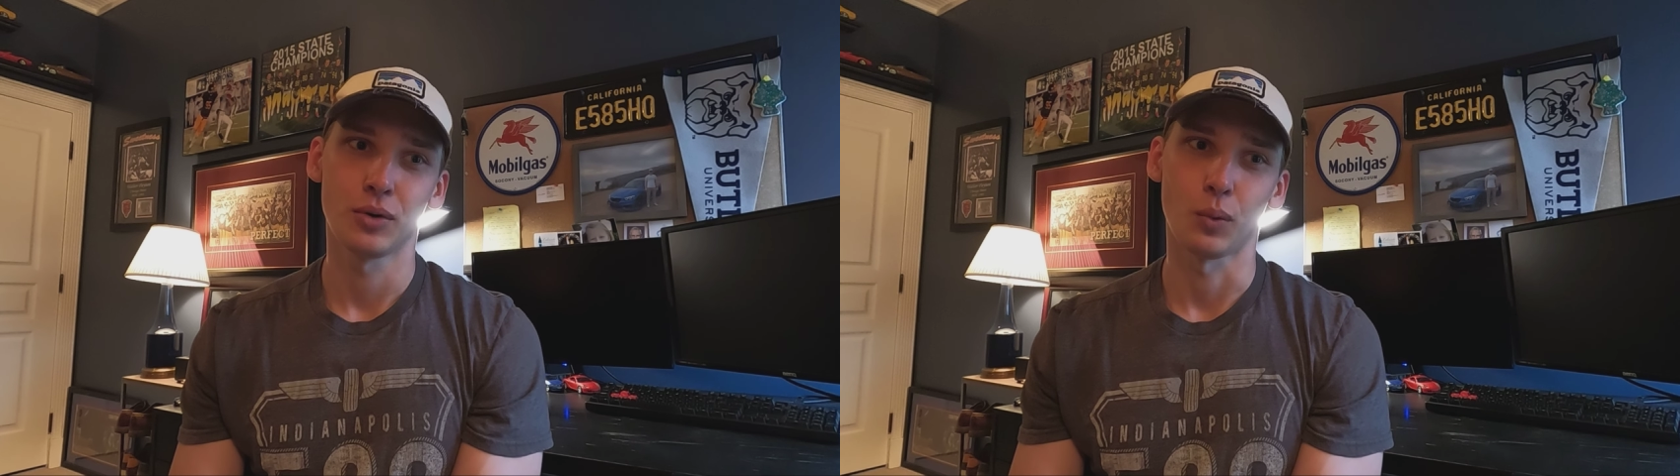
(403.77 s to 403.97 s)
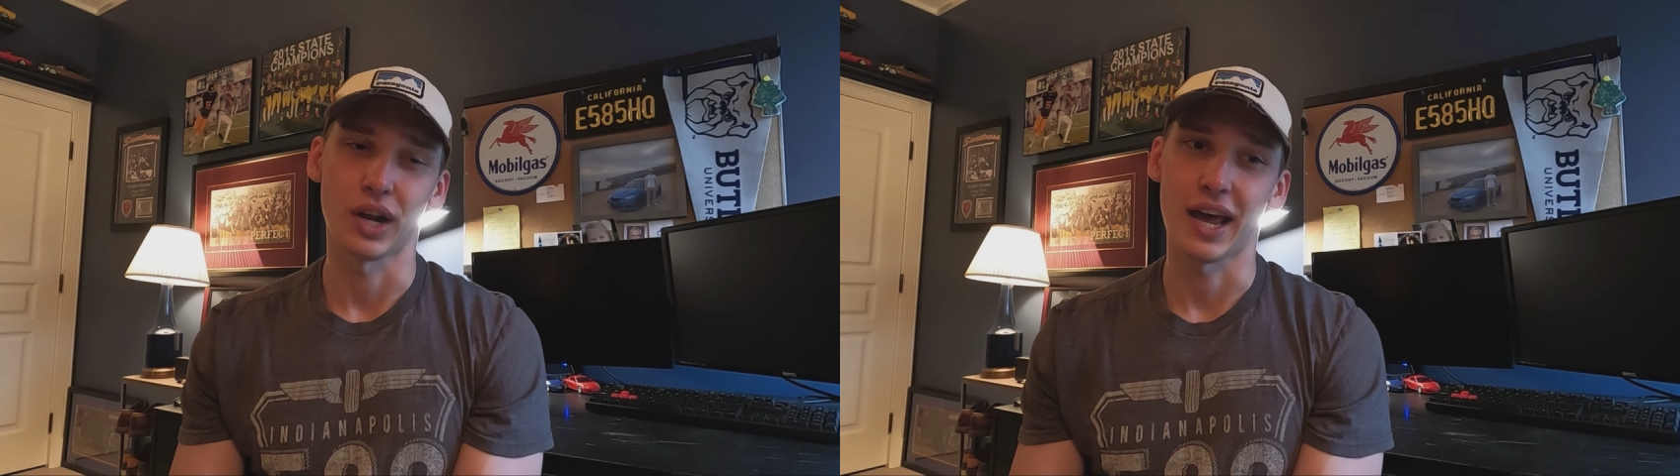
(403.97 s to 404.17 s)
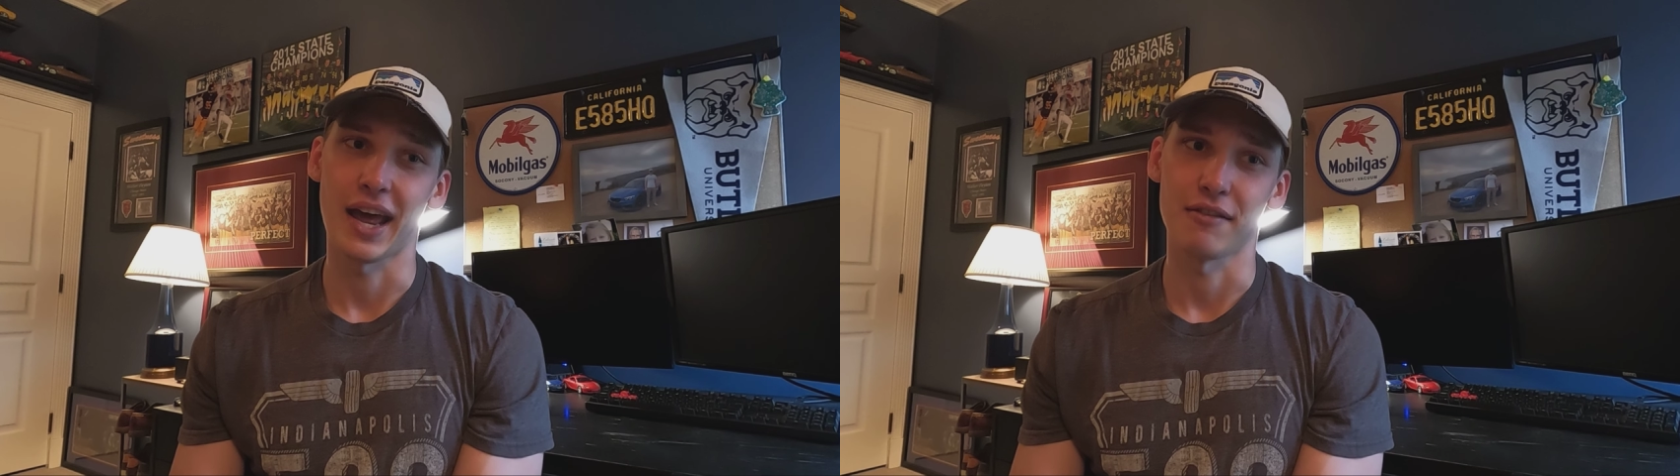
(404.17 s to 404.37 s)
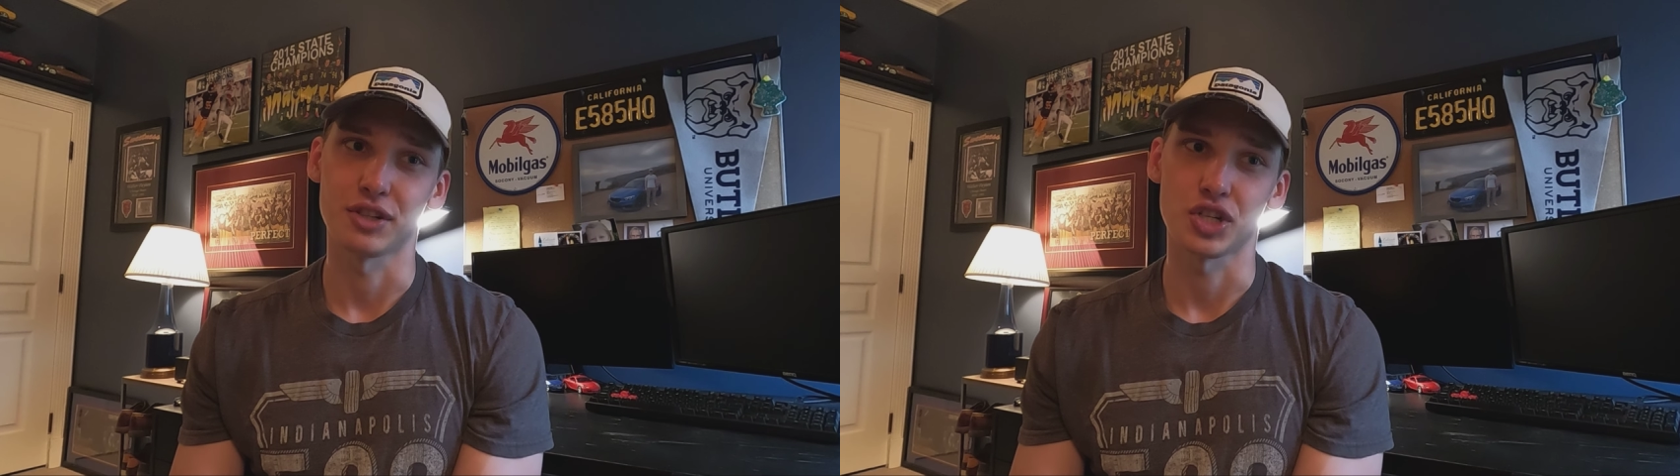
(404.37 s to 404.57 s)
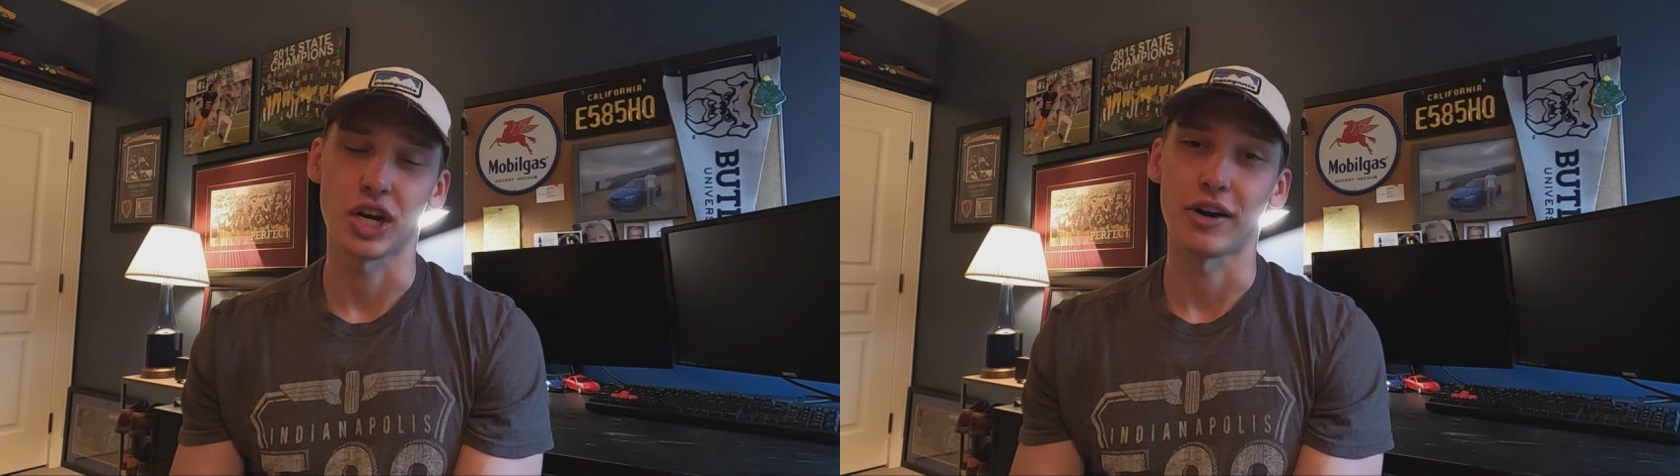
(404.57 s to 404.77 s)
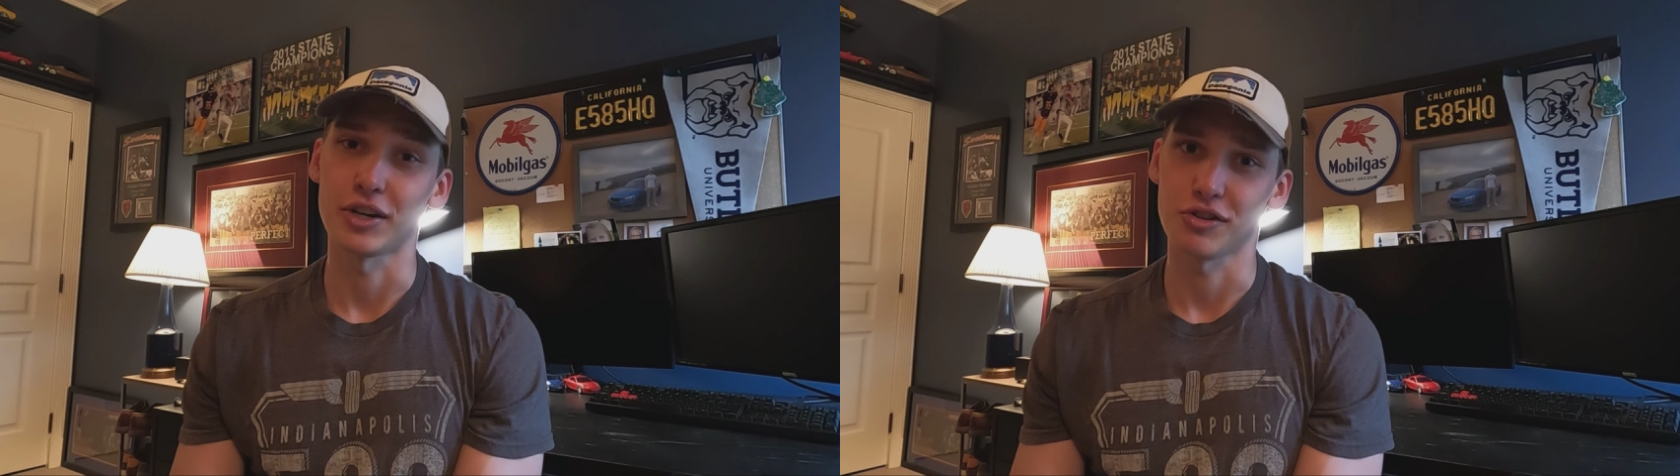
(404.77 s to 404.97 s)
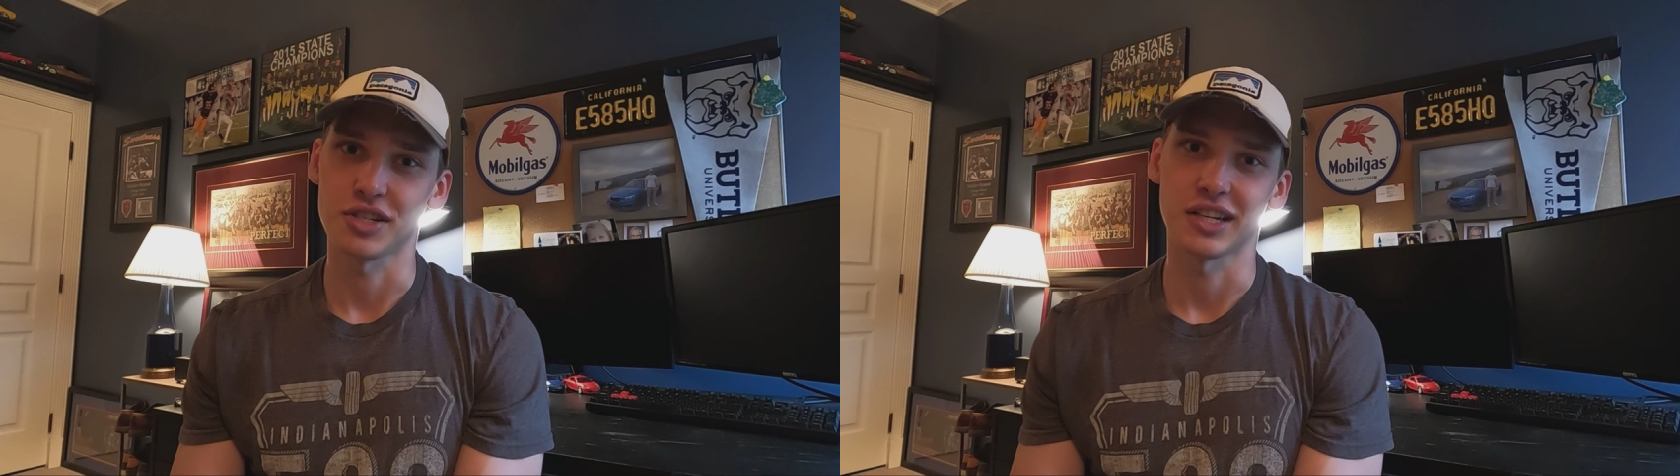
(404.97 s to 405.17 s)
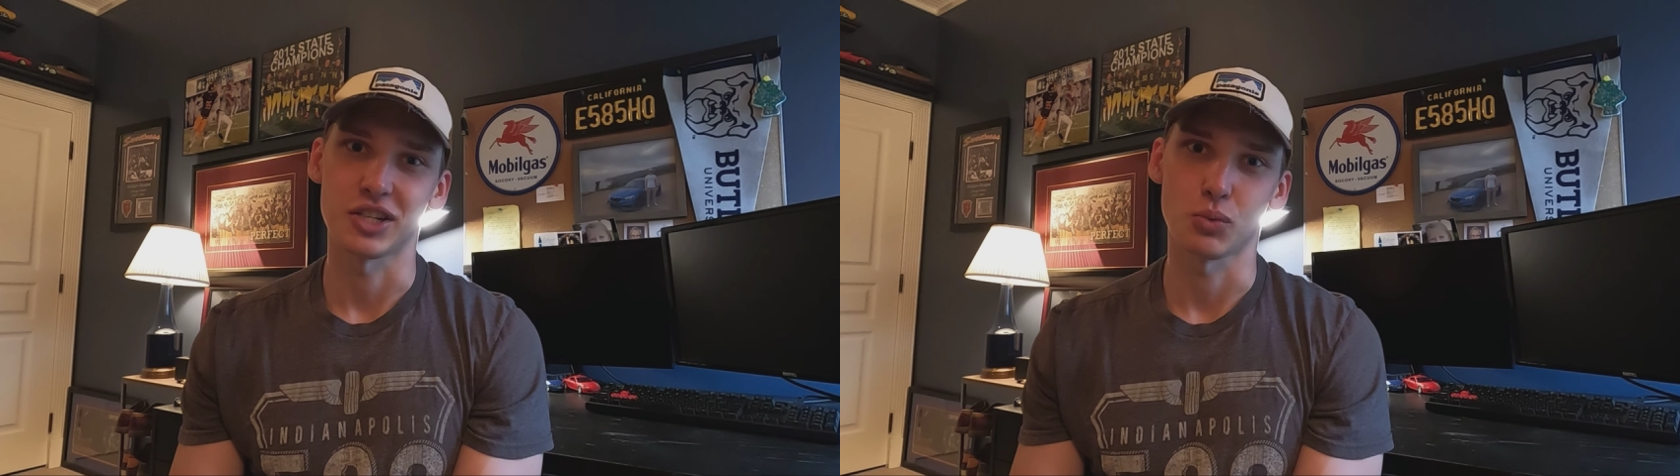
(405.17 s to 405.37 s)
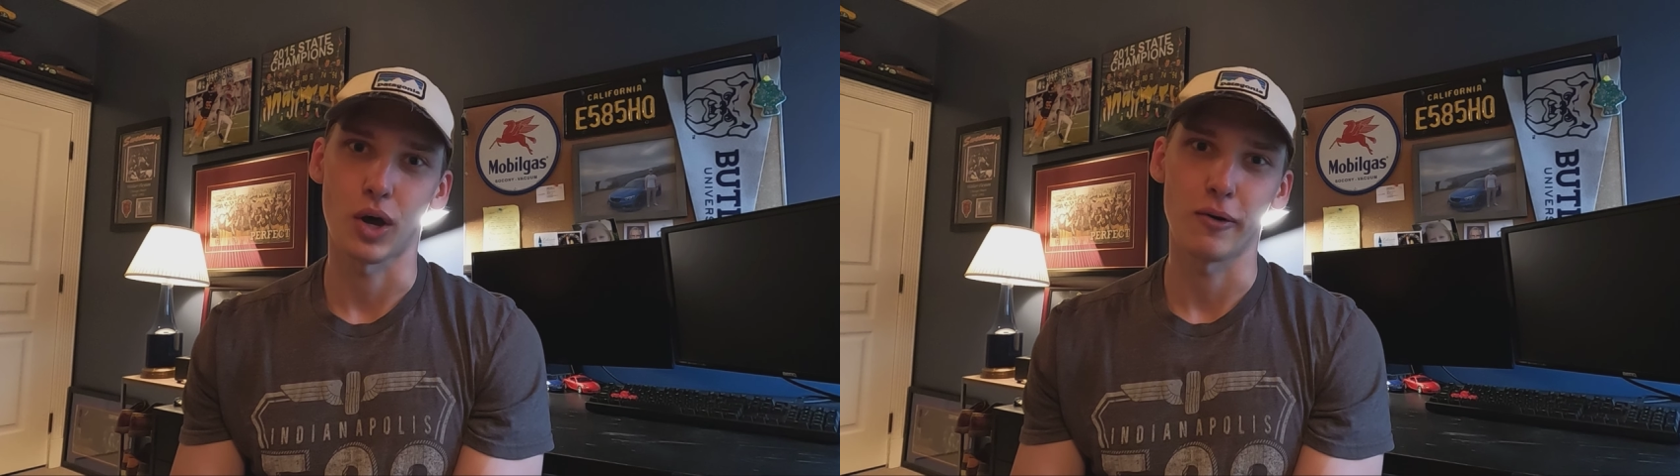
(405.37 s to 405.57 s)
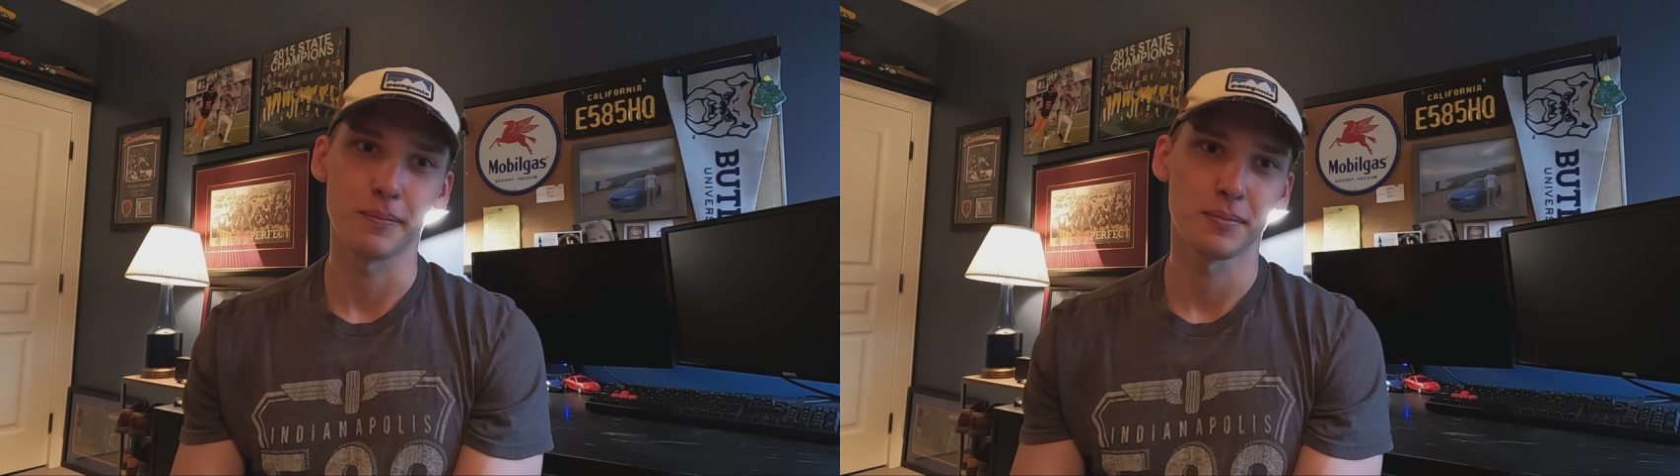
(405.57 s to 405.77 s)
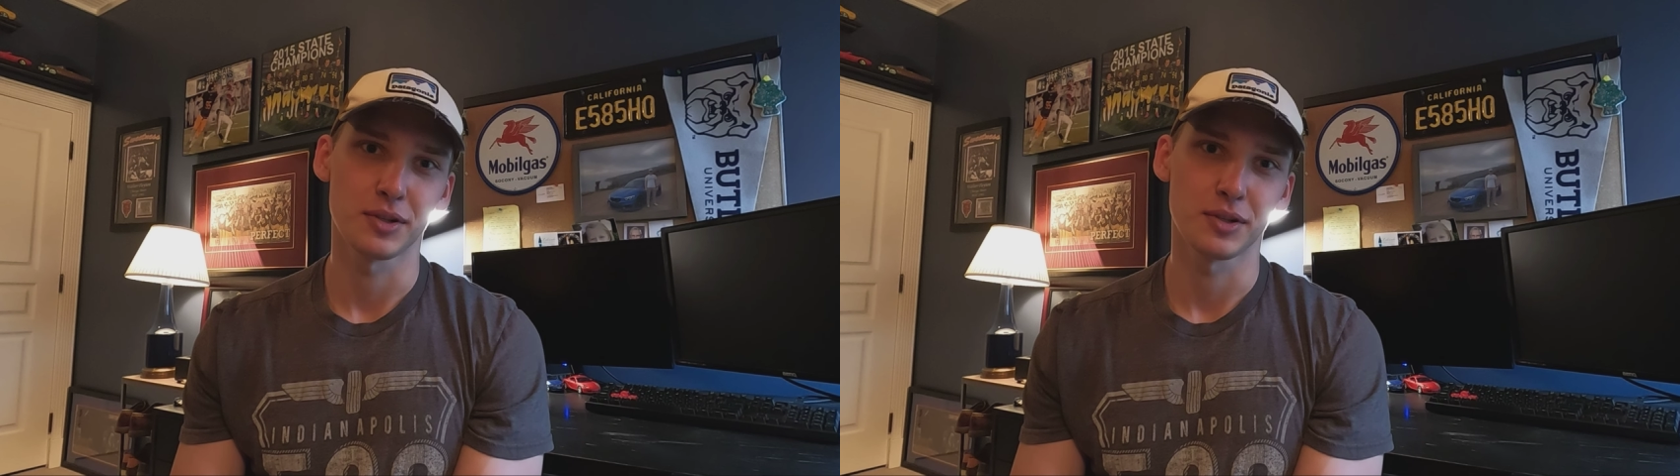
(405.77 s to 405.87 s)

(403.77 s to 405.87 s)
what I have to share interesting as well.